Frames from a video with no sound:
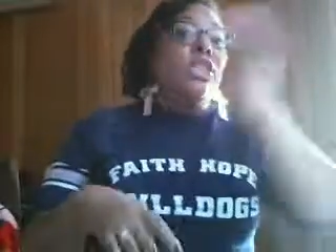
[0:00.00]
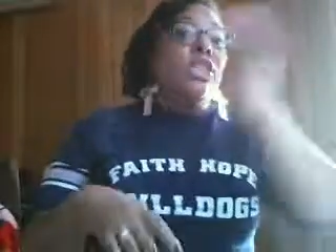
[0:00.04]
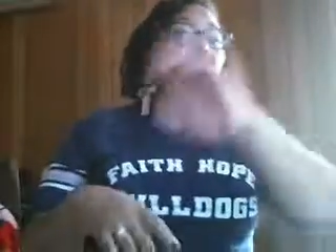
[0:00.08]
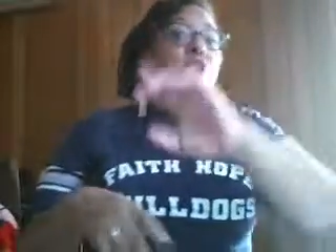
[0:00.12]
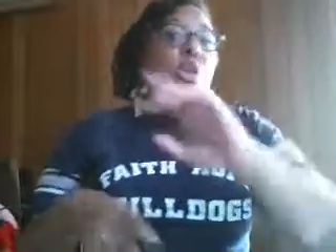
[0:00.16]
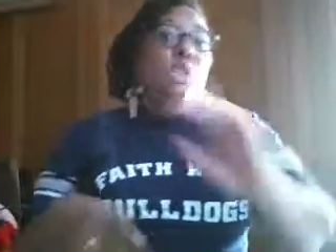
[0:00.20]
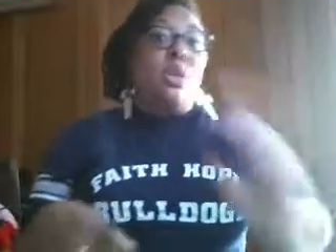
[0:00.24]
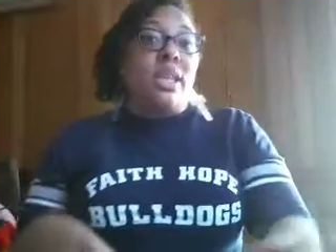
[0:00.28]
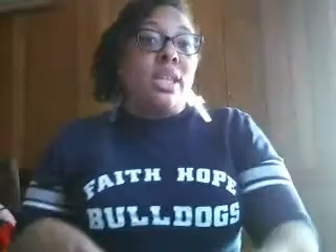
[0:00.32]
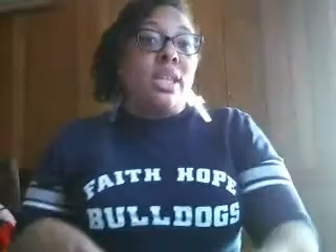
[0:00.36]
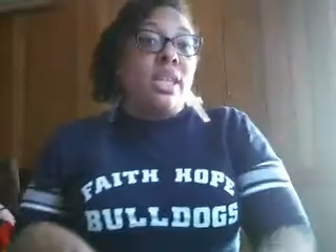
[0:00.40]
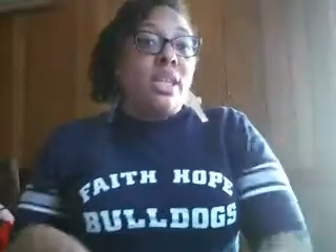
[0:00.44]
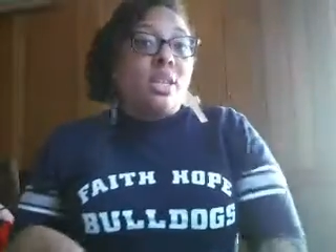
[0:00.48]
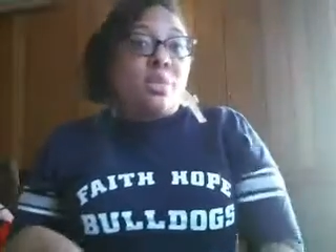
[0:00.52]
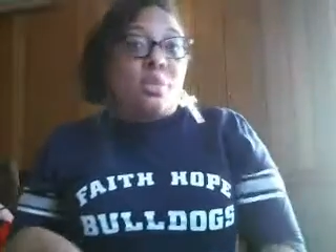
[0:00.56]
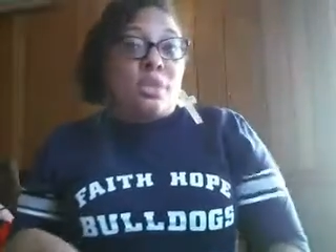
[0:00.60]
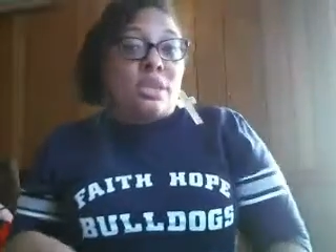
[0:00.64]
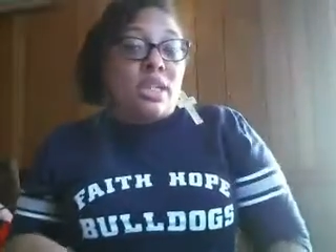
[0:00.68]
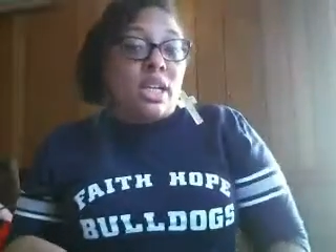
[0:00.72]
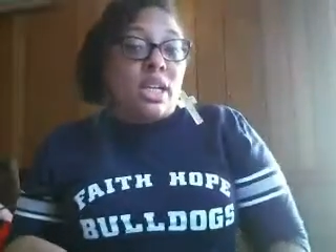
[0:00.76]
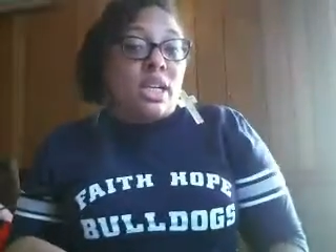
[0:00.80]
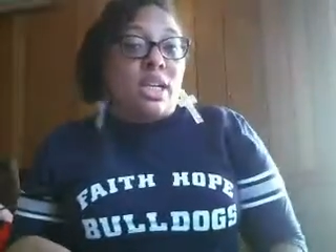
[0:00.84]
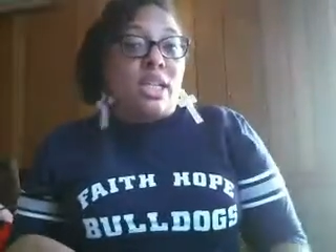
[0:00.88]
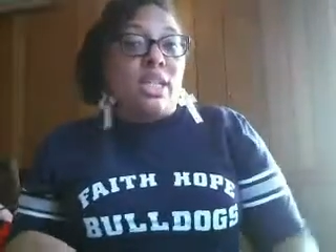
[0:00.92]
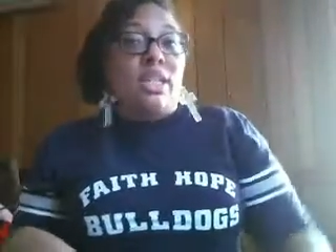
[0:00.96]
doing this
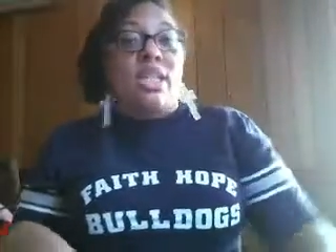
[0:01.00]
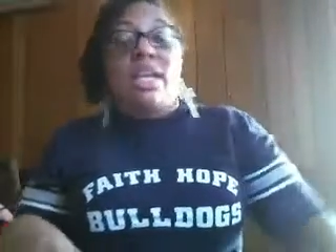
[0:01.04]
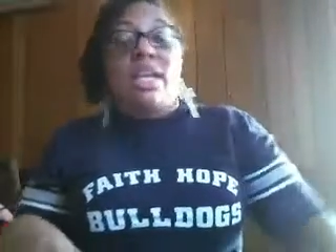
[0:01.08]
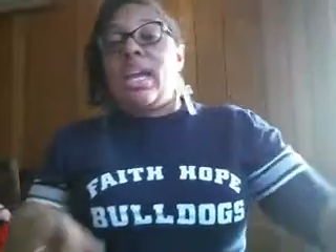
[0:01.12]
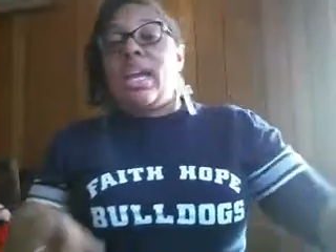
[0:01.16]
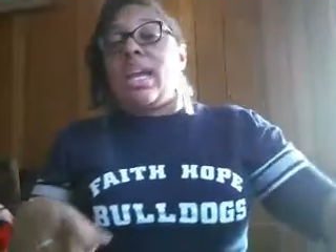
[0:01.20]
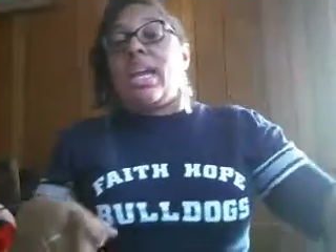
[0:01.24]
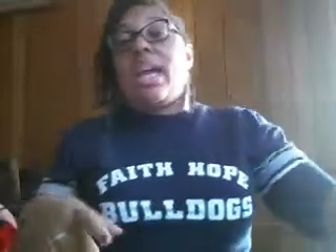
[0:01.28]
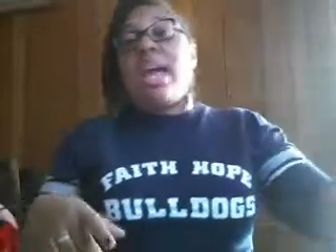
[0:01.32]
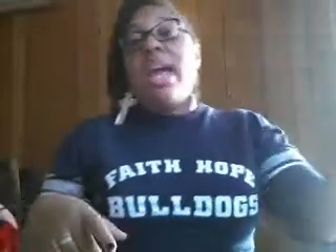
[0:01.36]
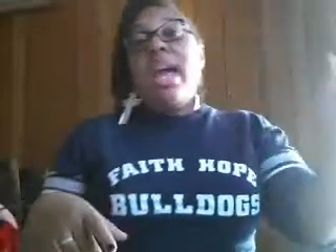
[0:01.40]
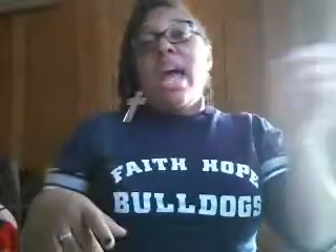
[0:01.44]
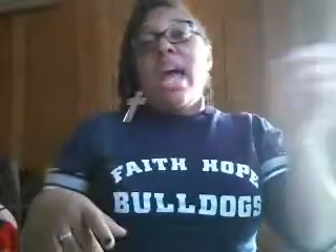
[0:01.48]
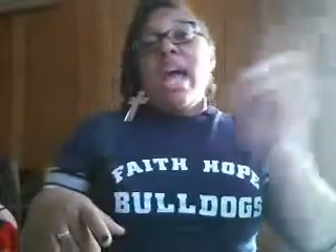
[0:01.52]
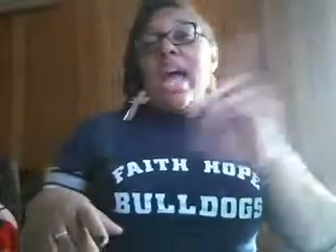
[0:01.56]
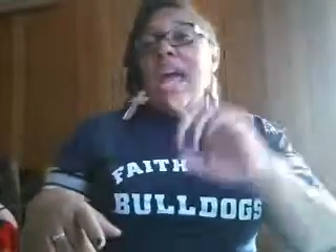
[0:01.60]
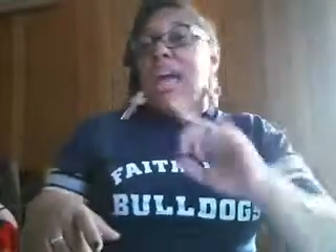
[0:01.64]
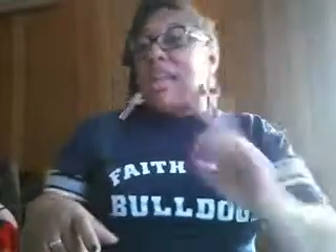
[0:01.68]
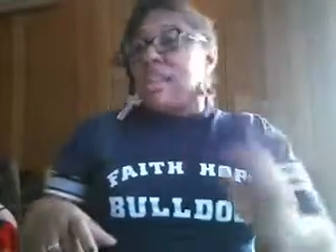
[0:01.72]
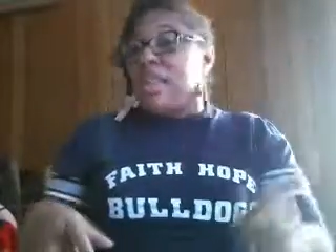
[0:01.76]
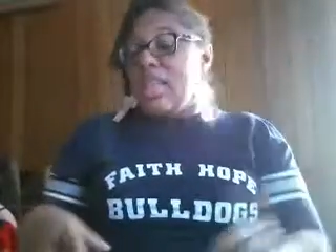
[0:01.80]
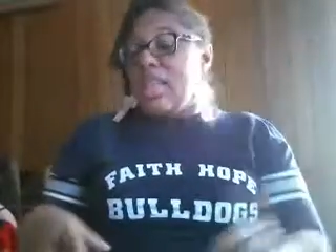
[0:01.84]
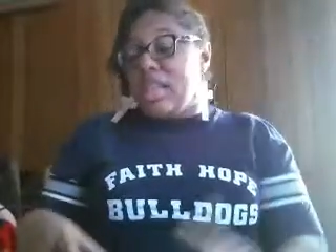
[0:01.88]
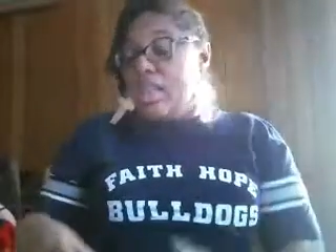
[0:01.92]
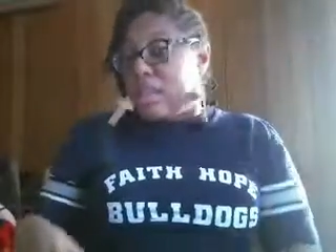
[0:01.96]
particular thing
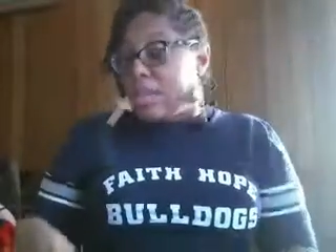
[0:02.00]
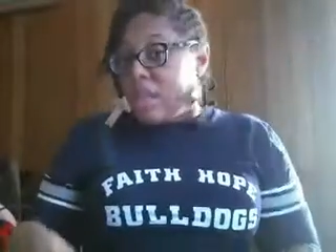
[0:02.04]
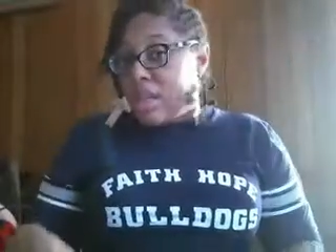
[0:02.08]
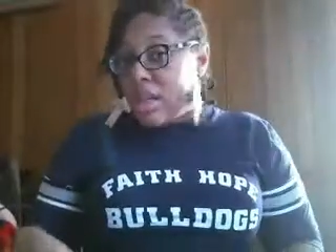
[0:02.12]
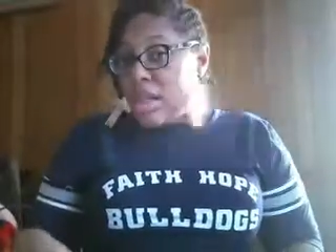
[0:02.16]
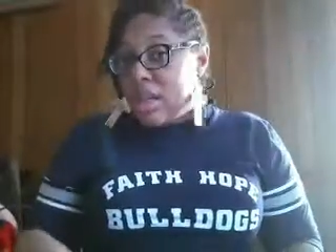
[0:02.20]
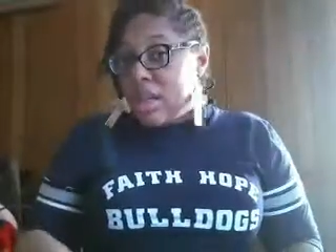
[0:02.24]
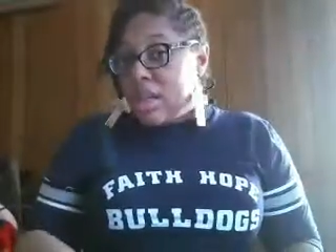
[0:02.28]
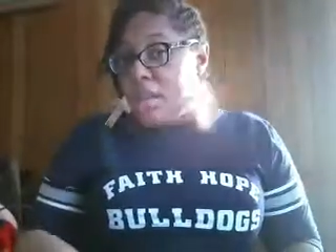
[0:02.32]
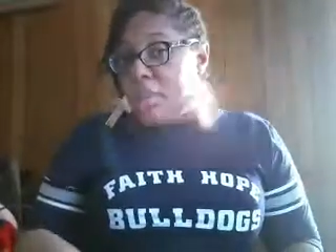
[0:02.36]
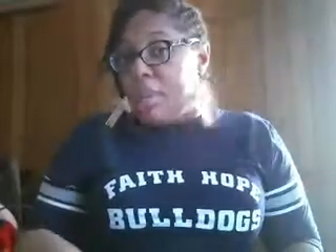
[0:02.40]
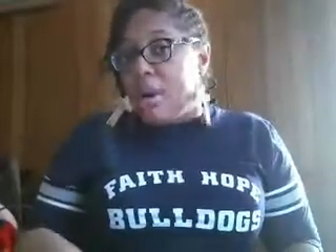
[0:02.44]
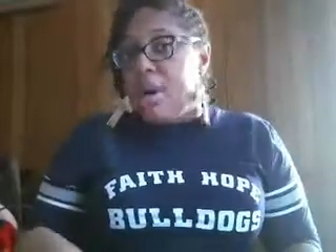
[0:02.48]
at this particular